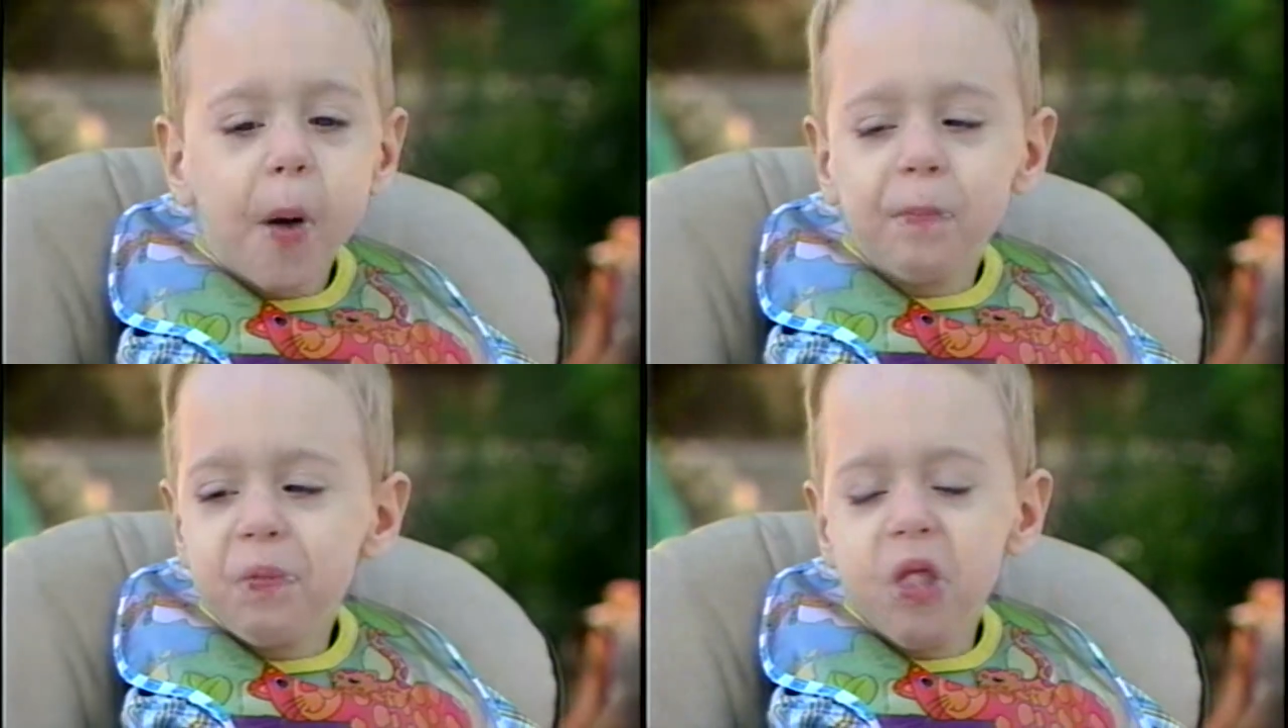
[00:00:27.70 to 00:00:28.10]
They
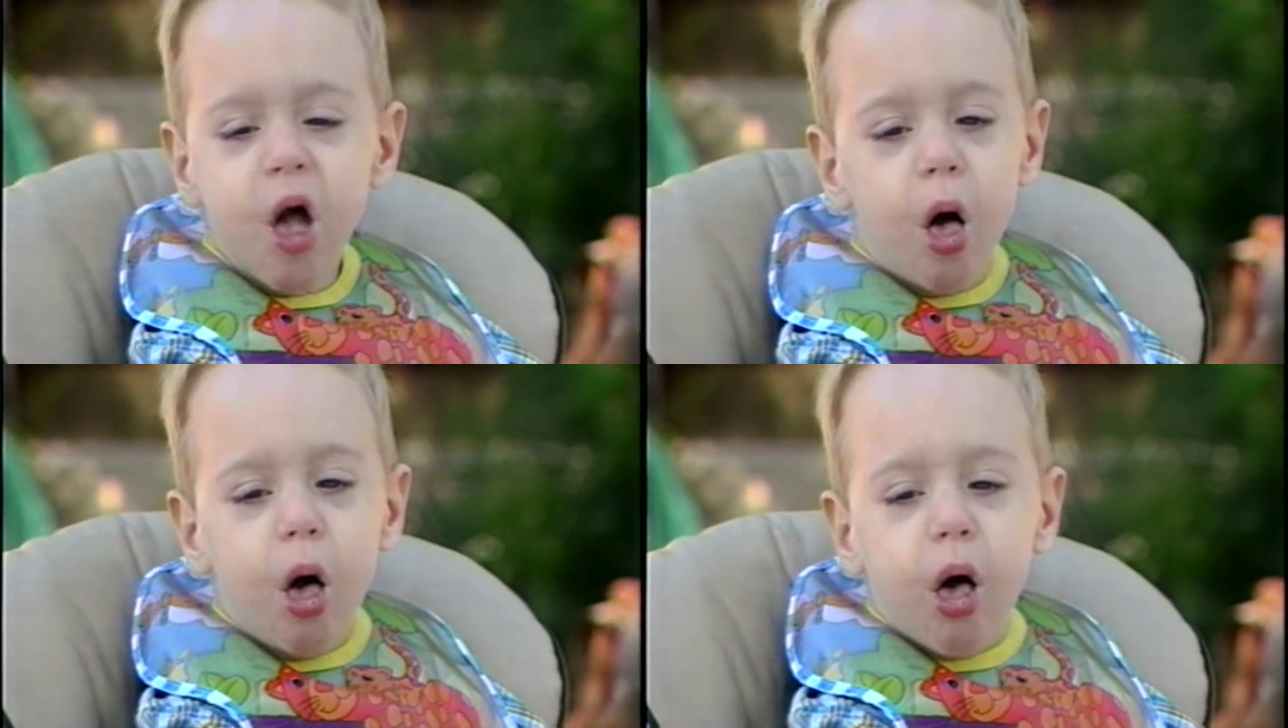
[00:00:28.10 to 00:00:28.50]
were
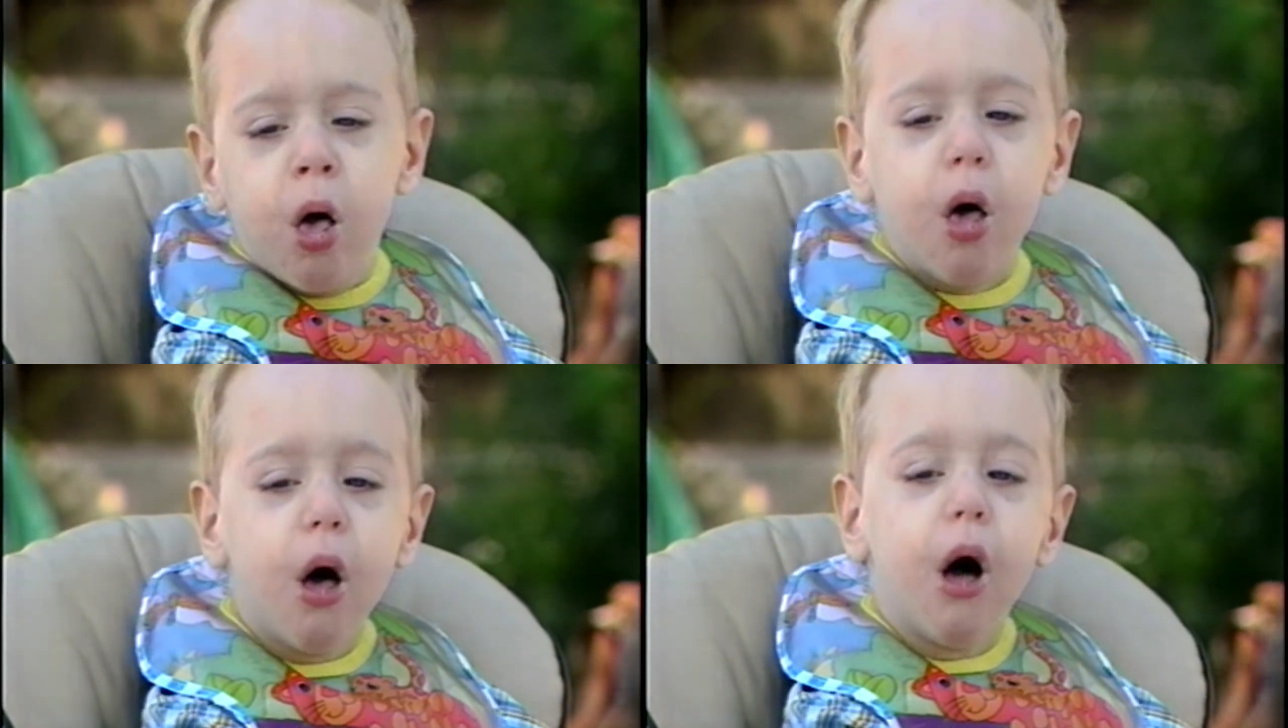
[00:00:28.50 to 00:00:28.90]

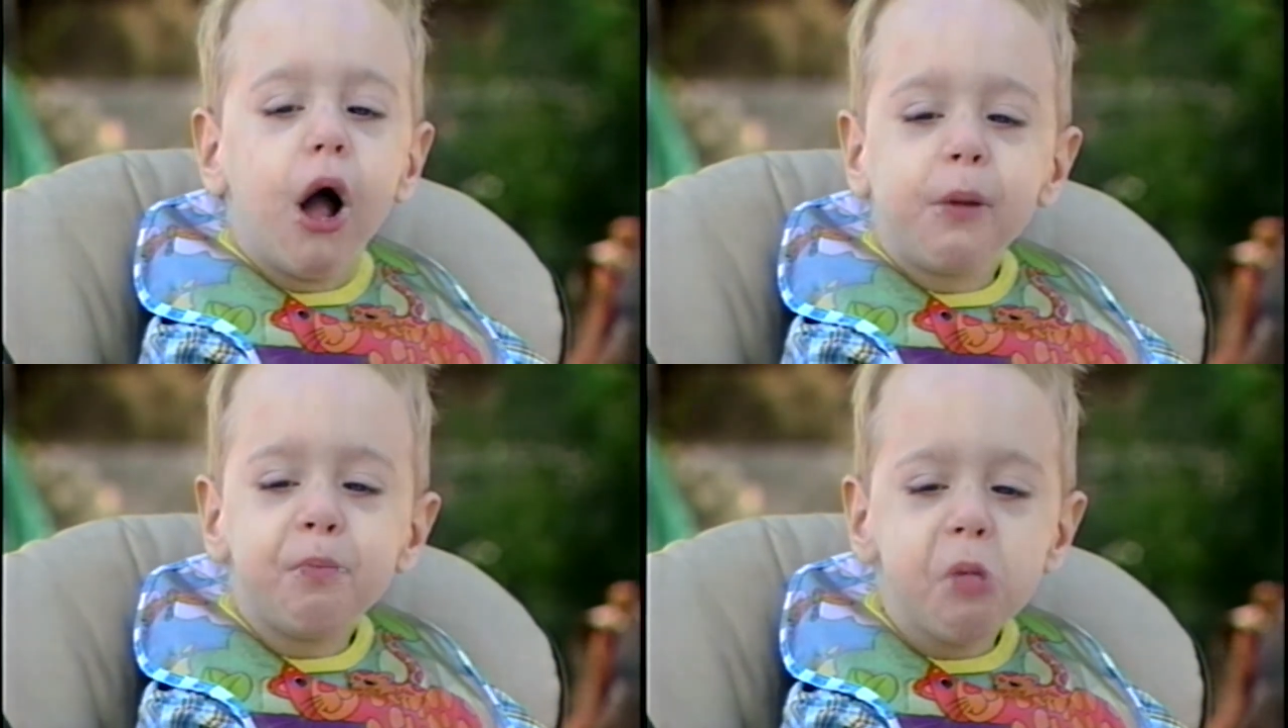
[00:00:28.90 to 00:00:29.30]
choking and
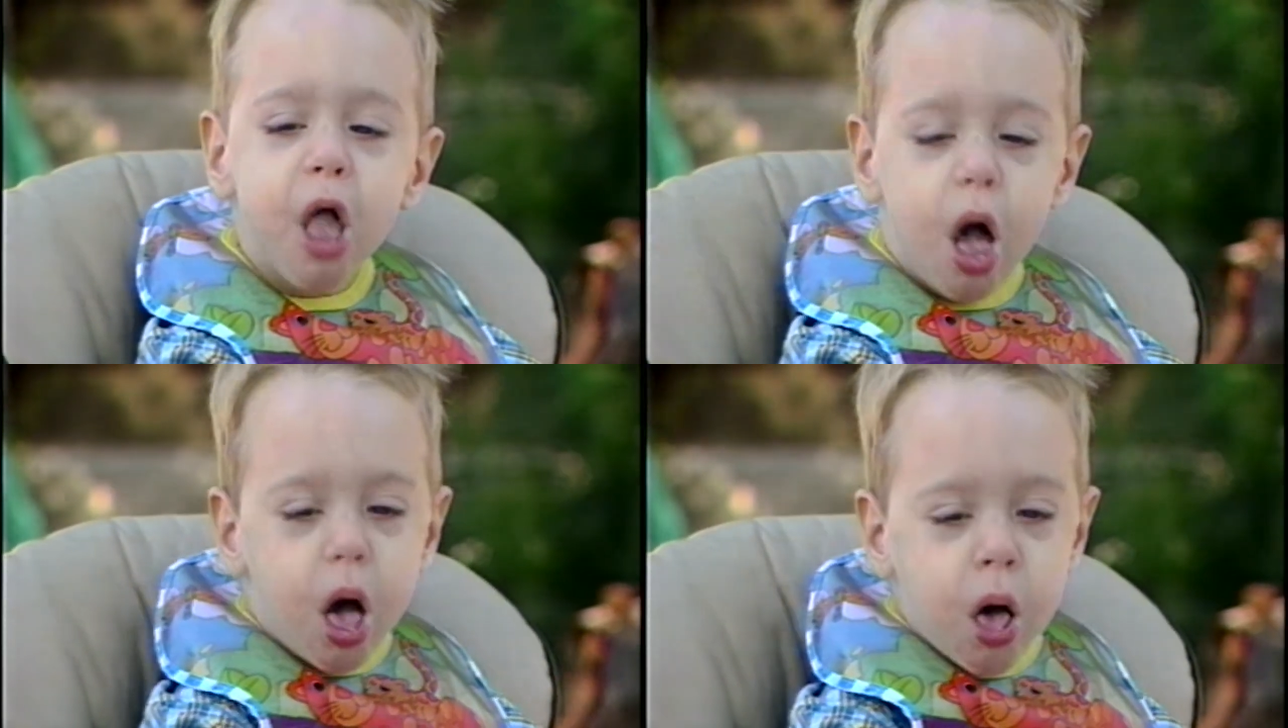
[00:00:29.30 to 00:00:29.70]

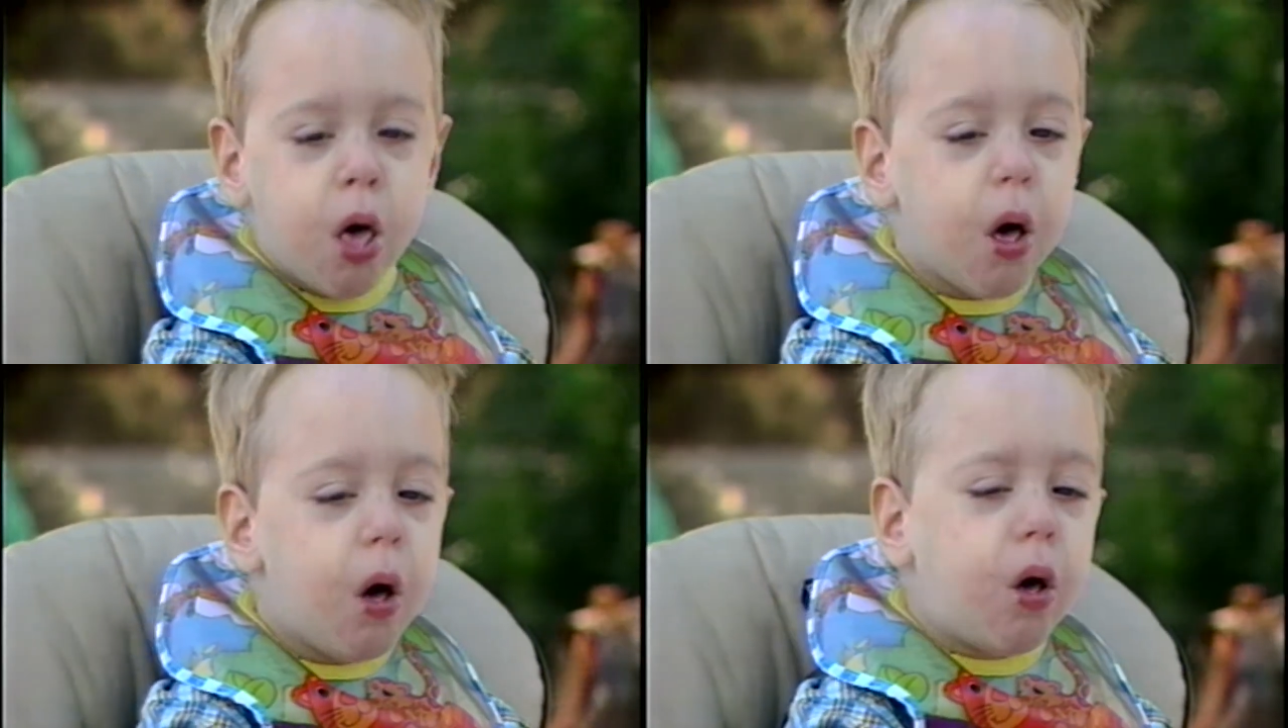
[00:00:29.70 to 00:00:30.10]
coughing and
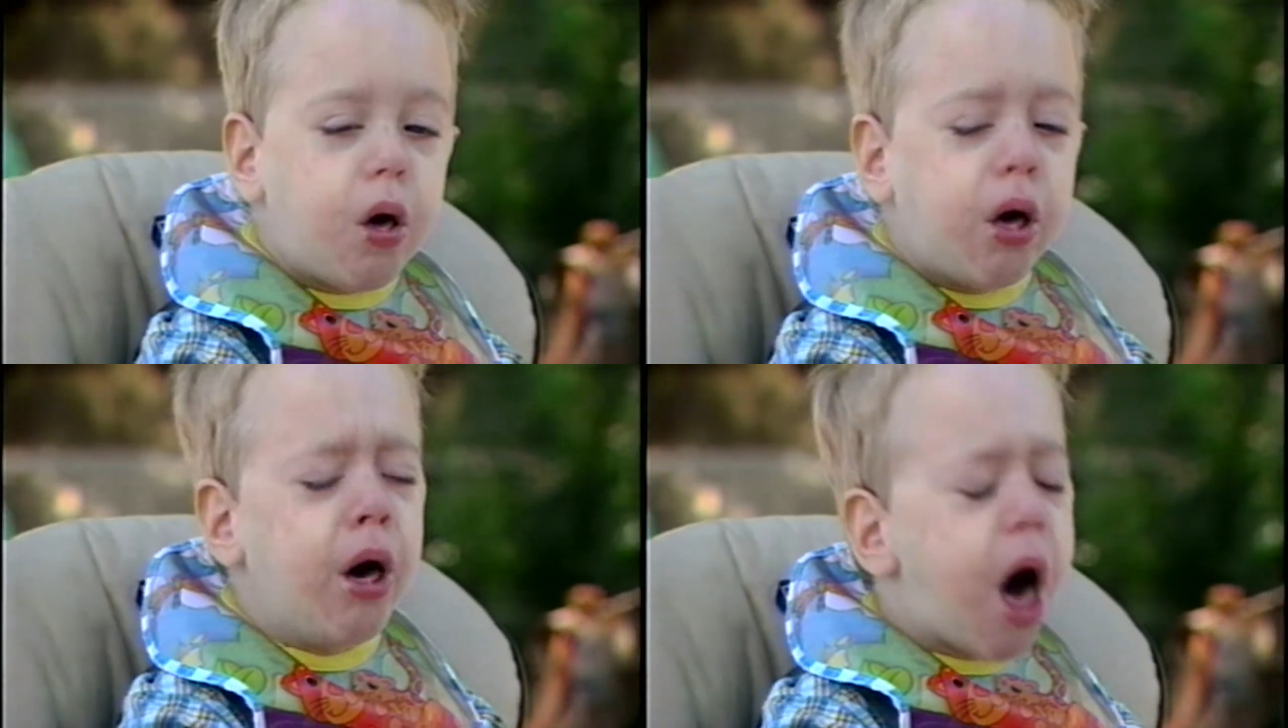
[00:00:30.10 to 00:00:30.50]

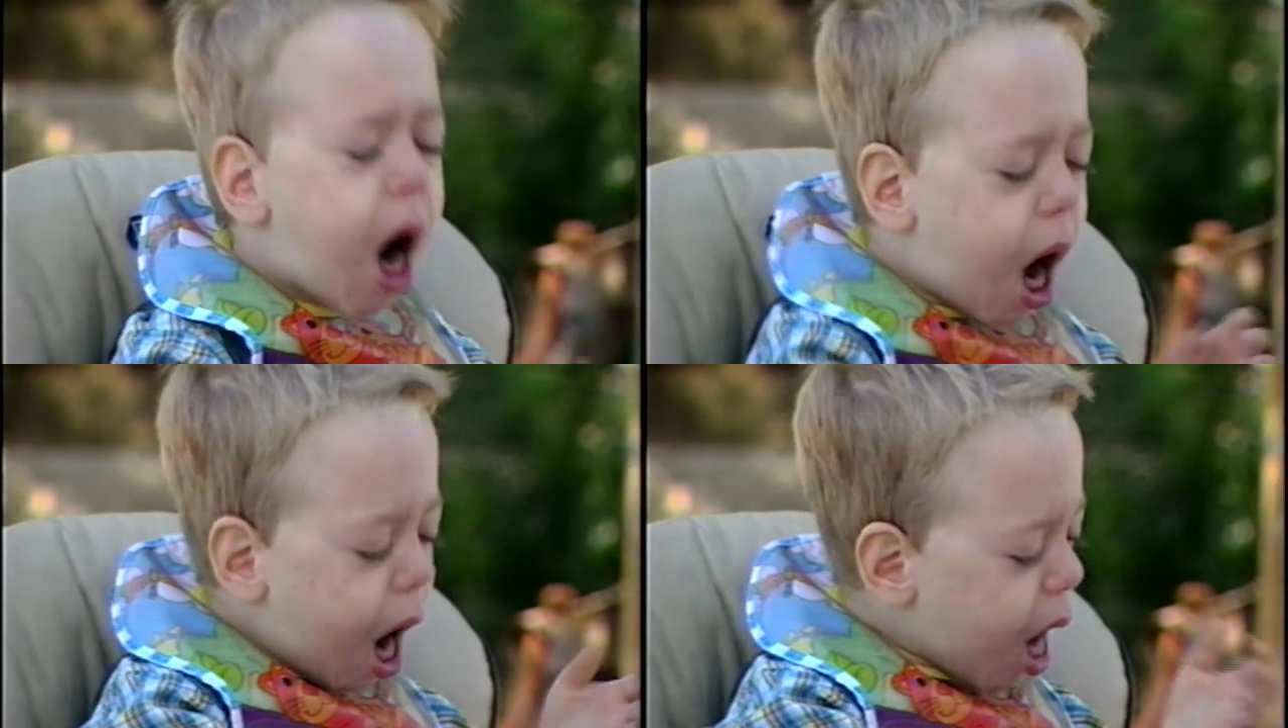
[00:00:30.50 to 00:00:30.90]
arching
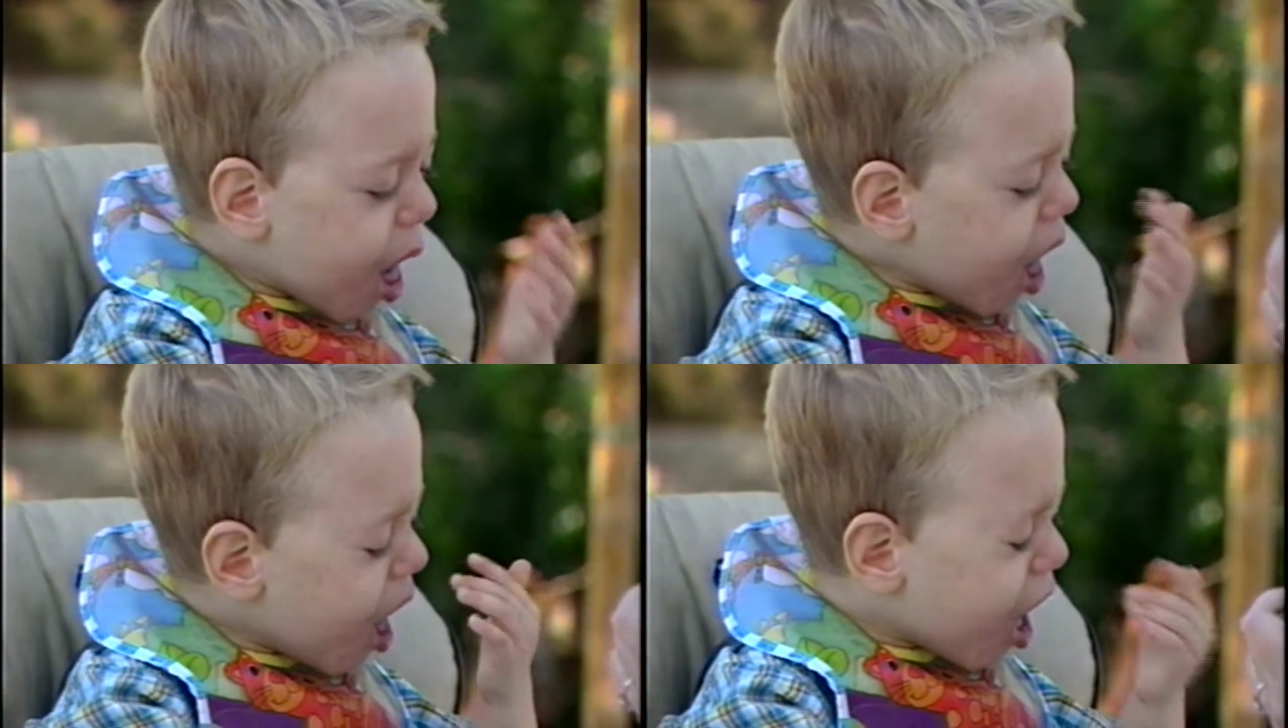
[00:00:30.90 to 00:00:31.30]
and turning
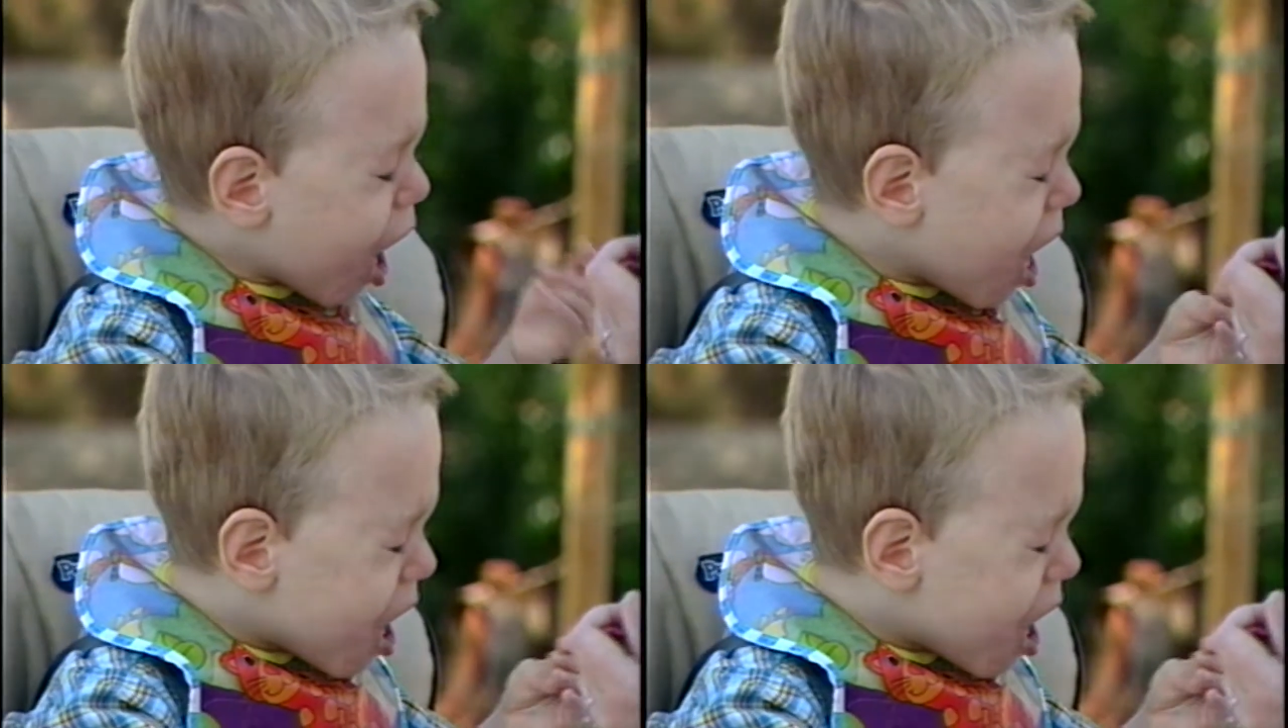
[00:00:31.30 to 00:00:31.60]
blue.